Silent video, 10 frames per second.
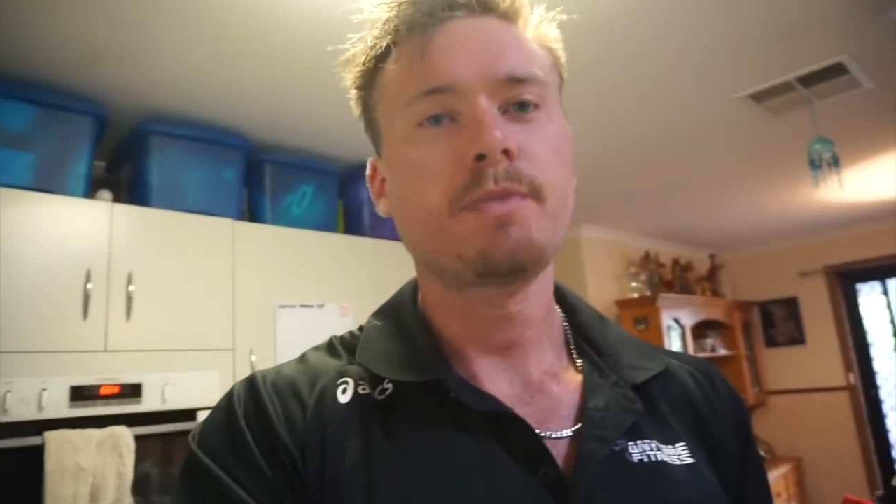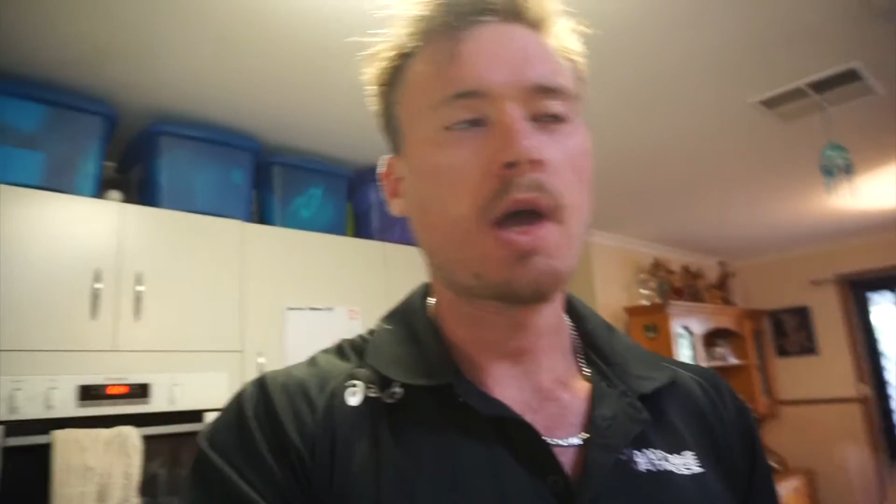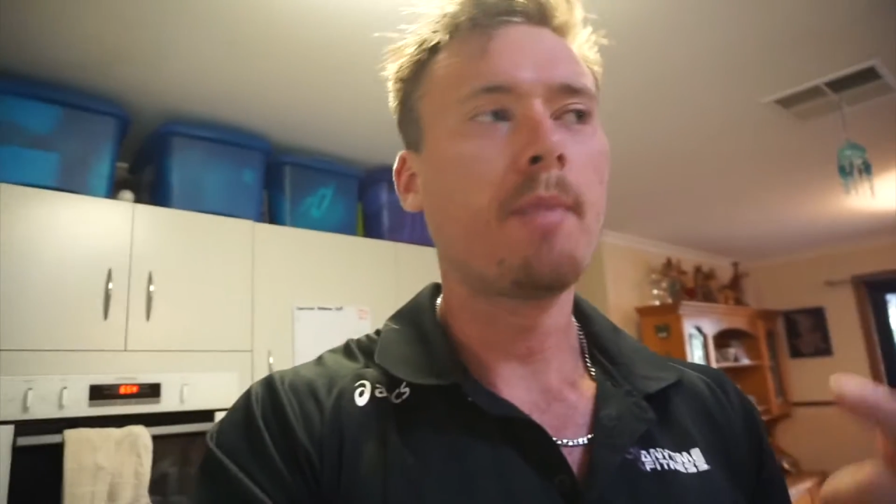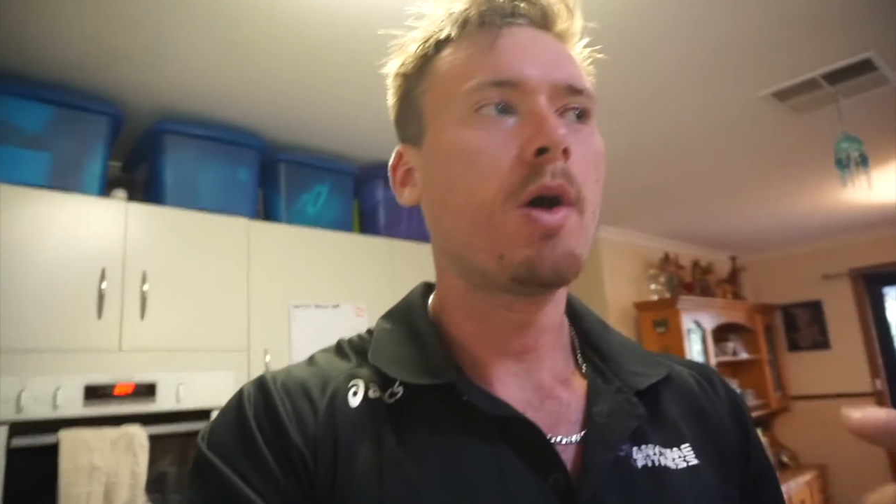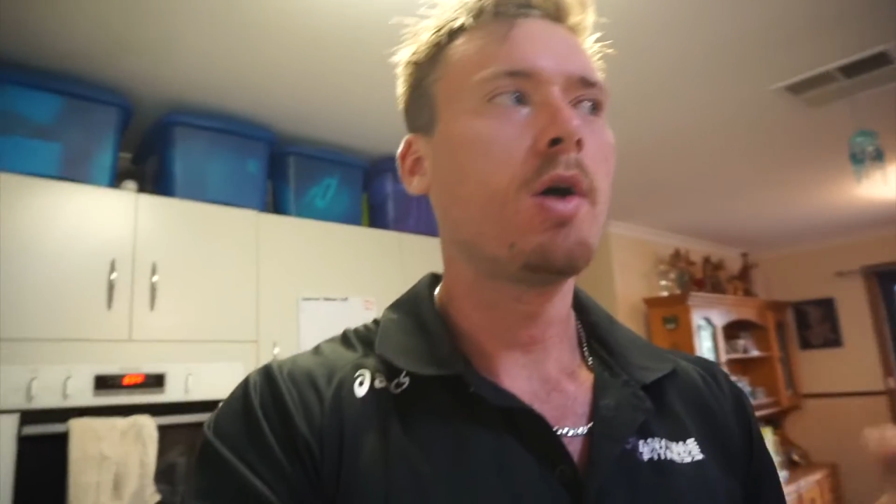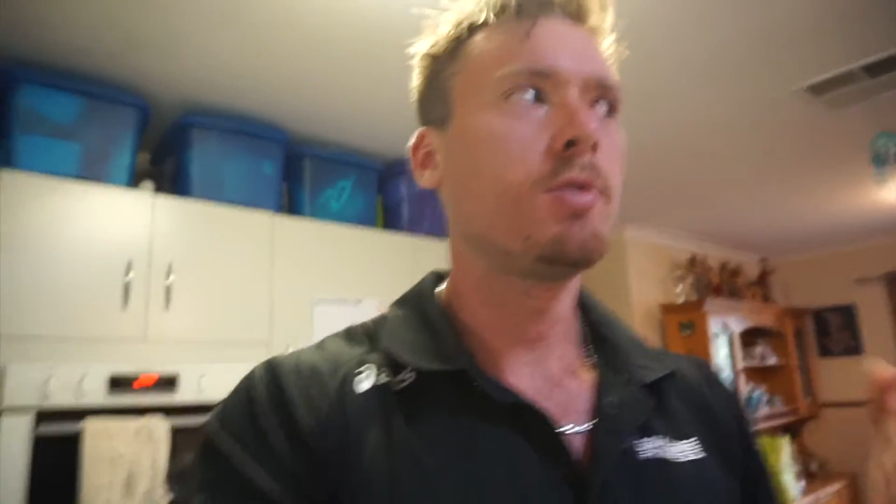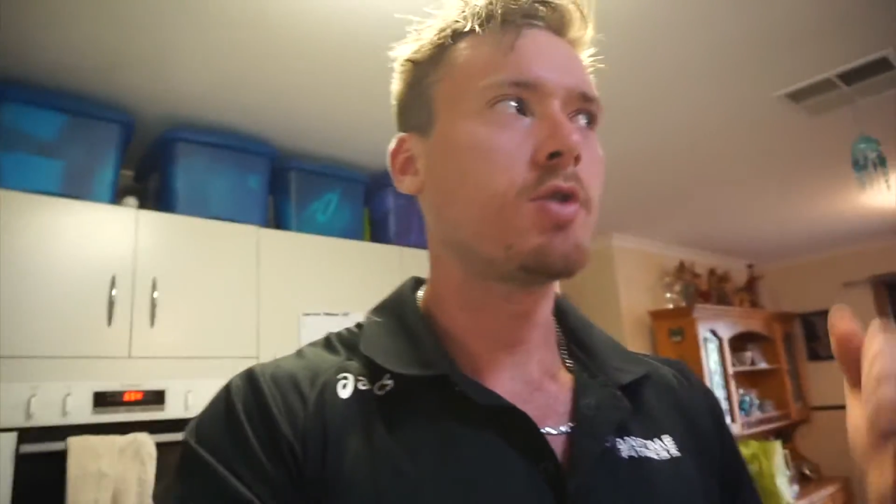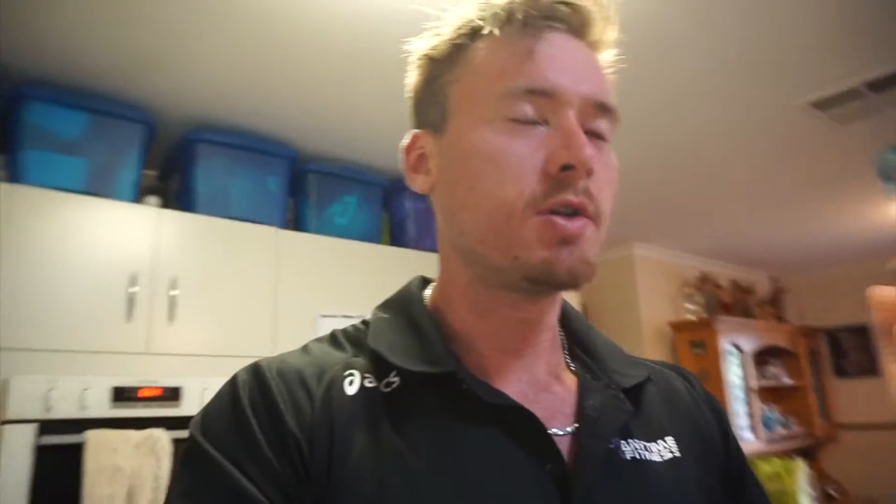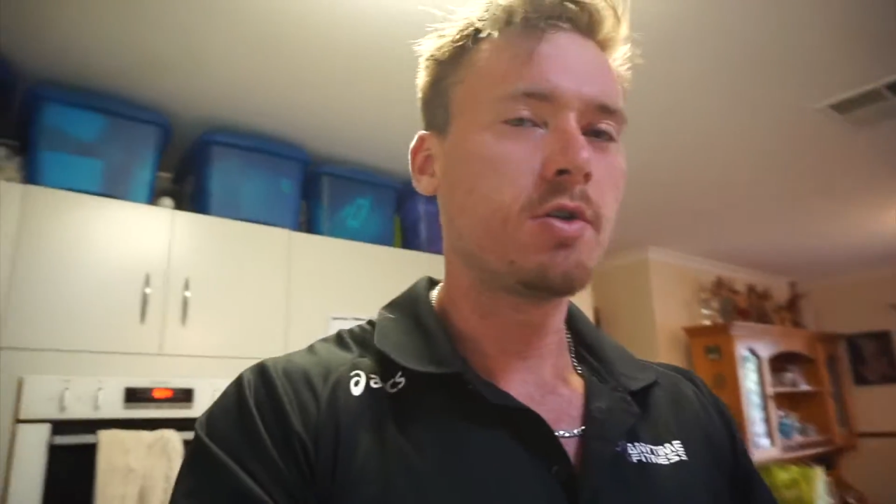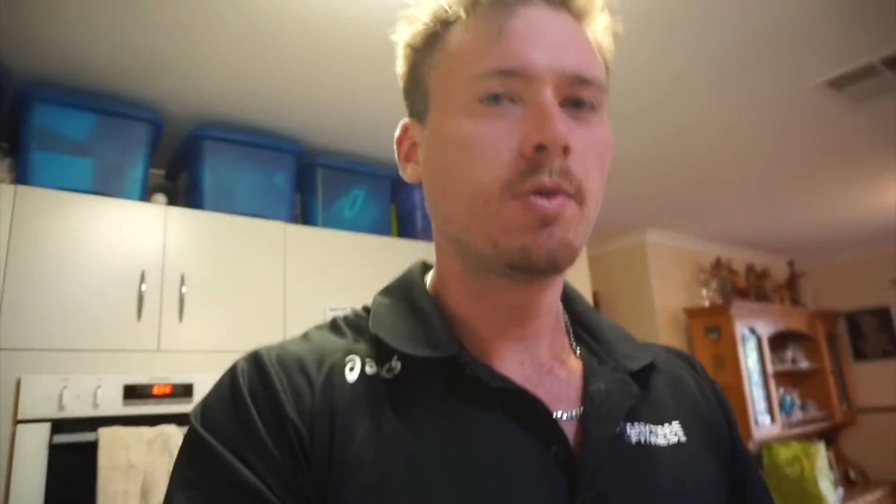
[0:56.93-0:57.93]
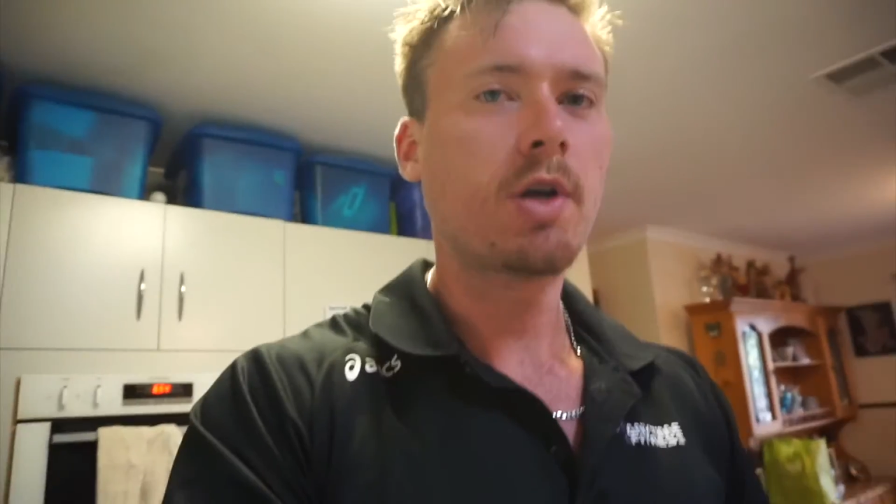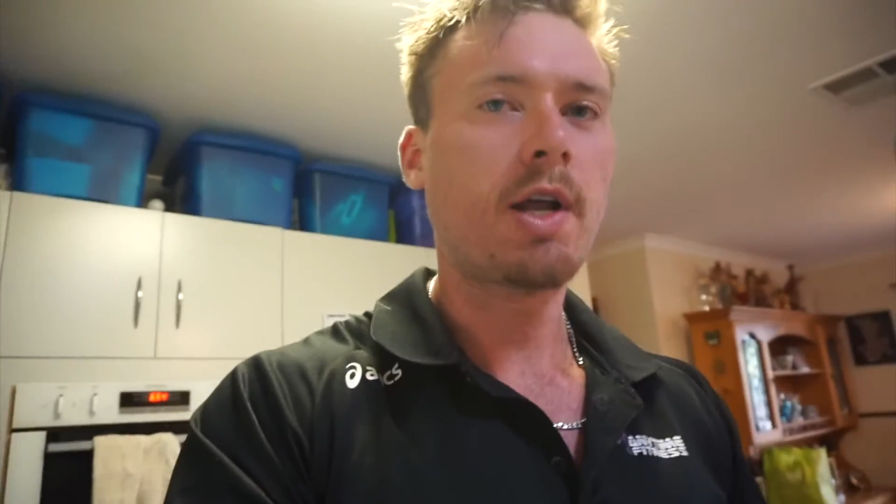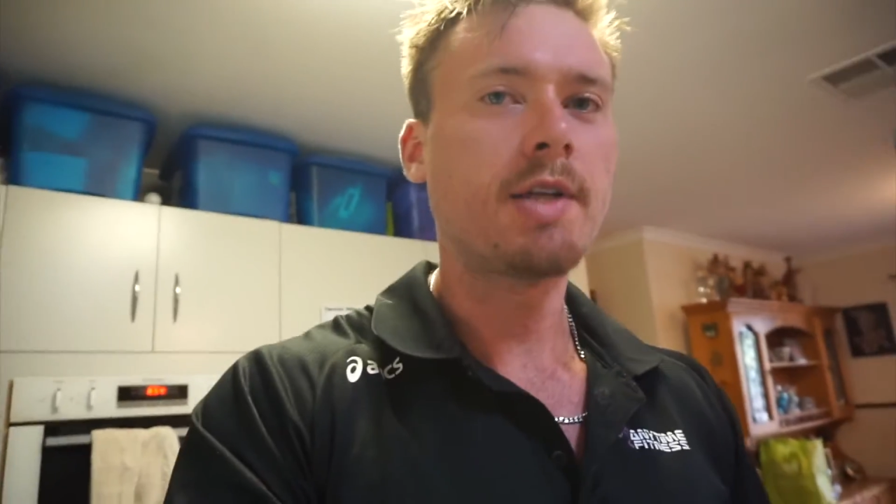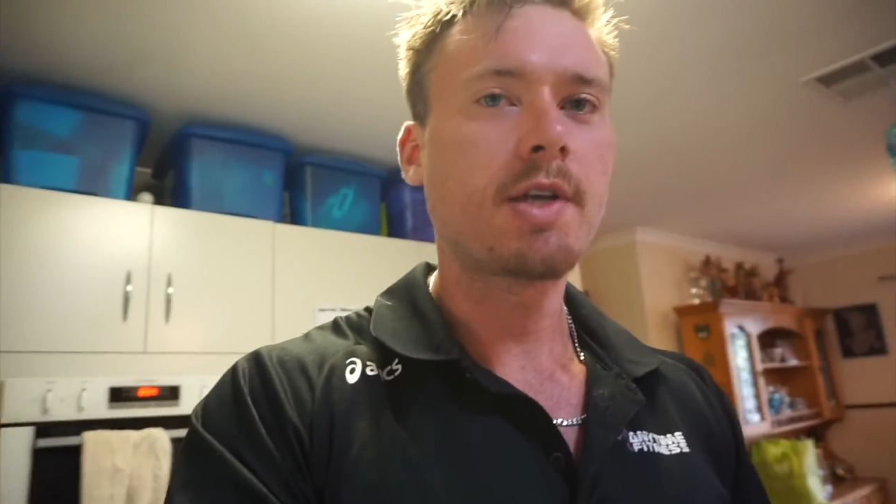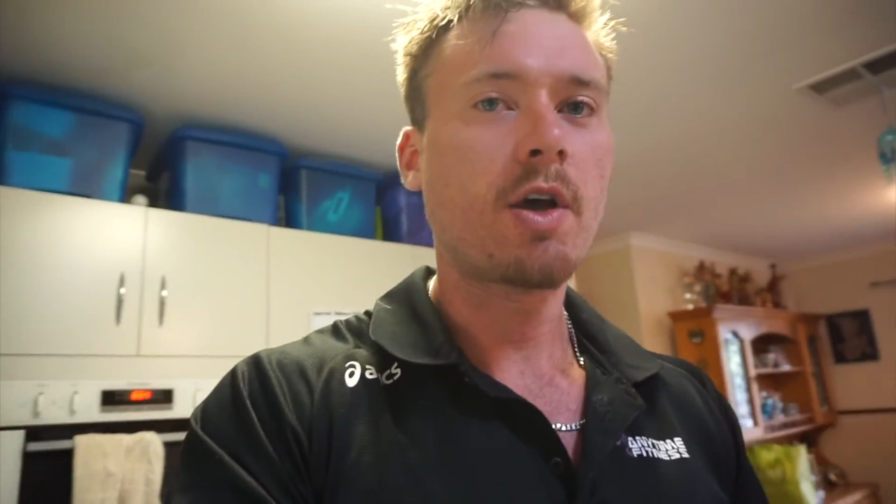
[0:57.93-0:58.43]
come home, train 2 more
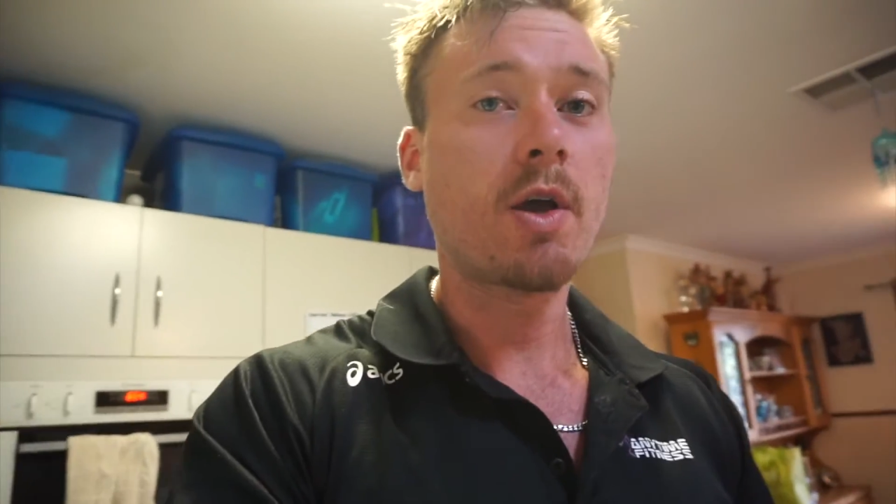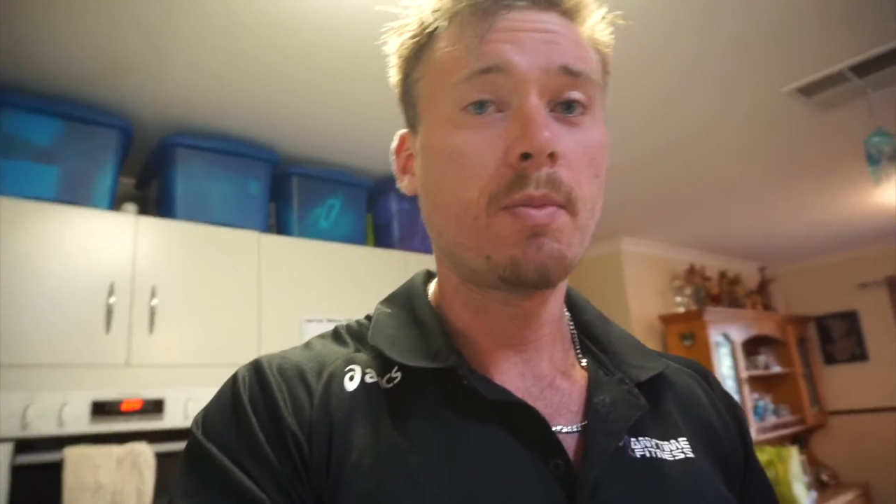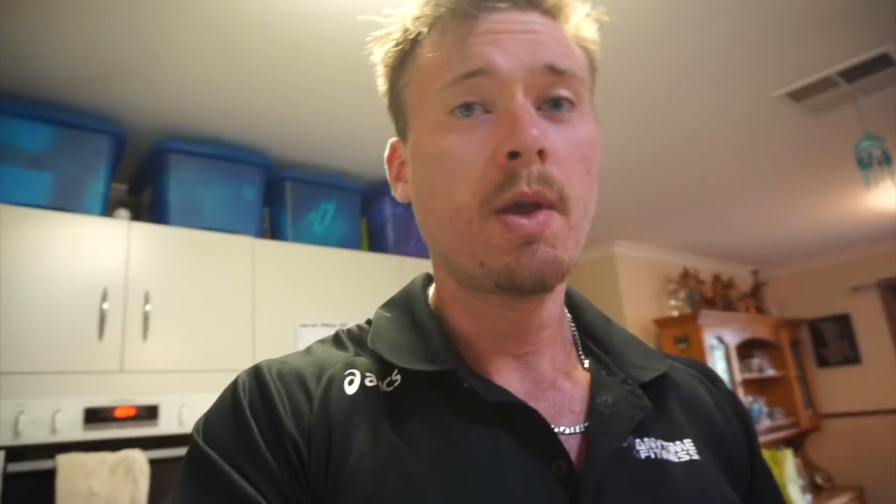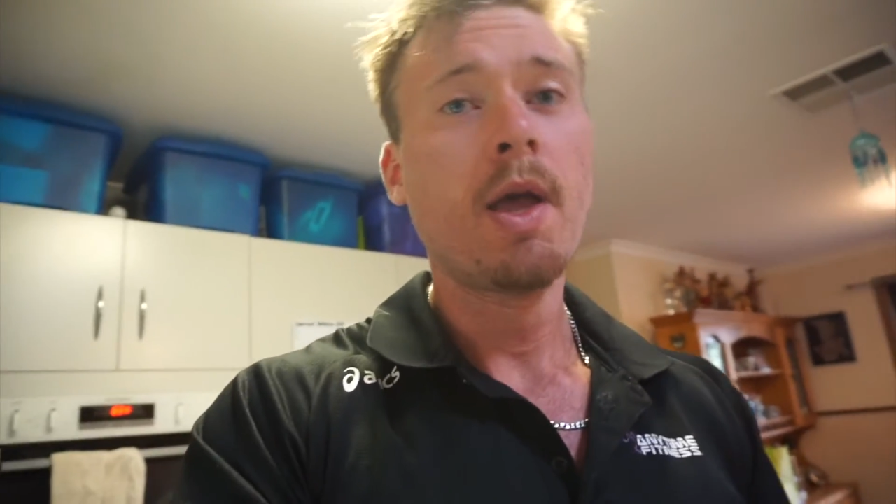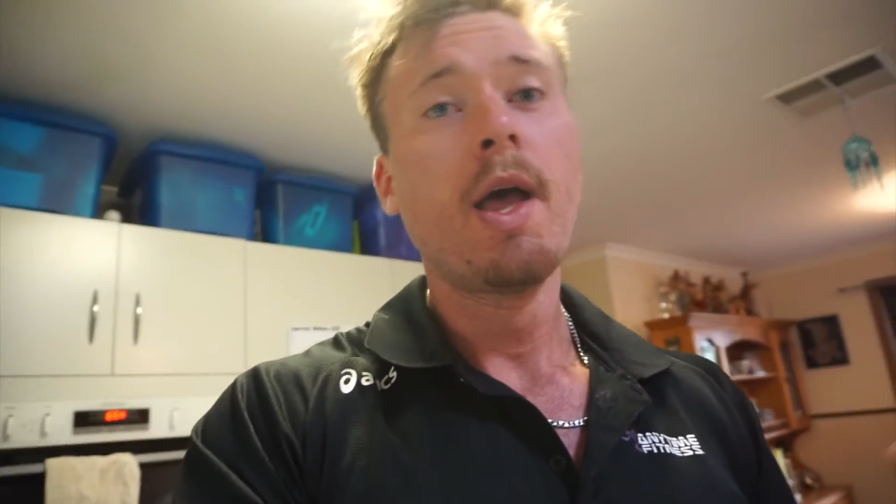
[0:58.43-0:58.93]
clients at home,